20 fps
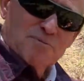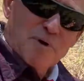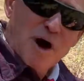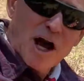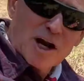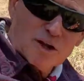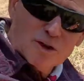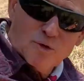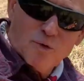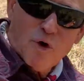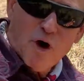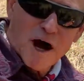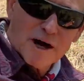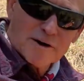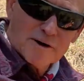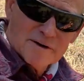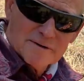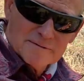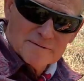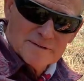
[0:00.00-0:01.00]
bottle of
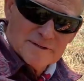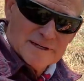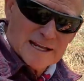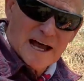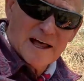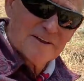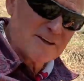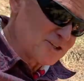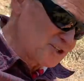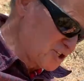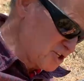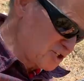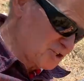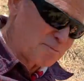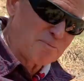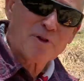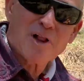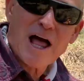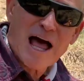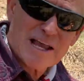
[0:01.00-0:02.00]
water. Now this is just
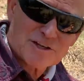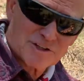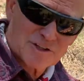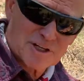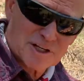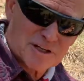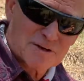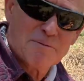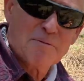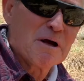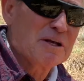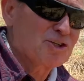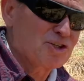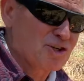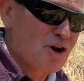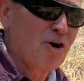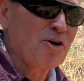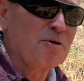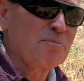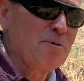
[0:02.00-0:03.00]
a plastic
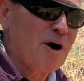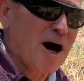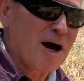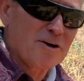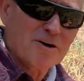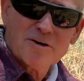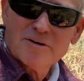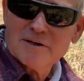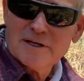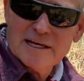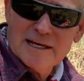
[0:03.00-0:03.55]
soda bottle,